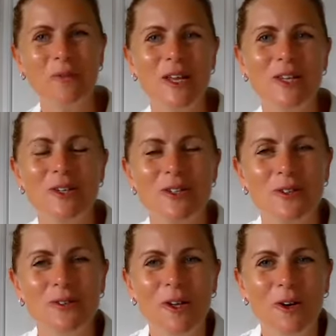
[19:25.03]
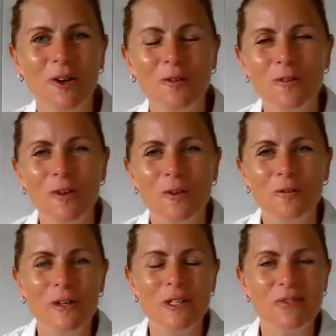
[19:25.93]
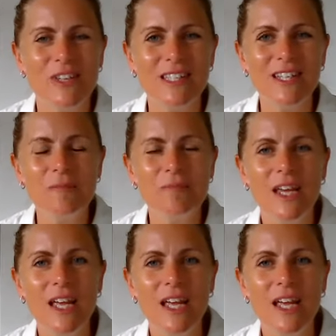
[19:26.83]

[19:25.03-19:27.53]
when you do log off for your first visit.